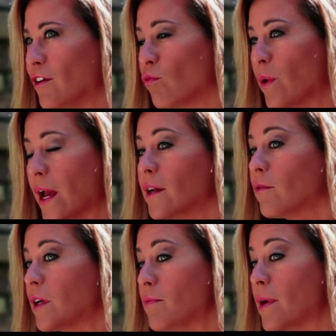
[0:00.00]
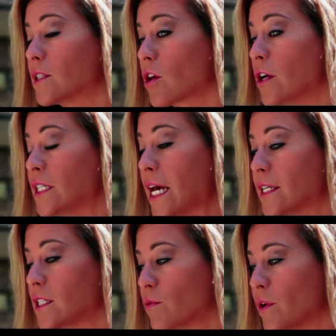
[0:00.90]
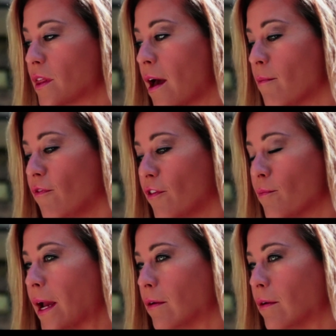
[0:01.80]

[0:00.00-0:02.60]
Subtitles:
ran a remix contest with them from my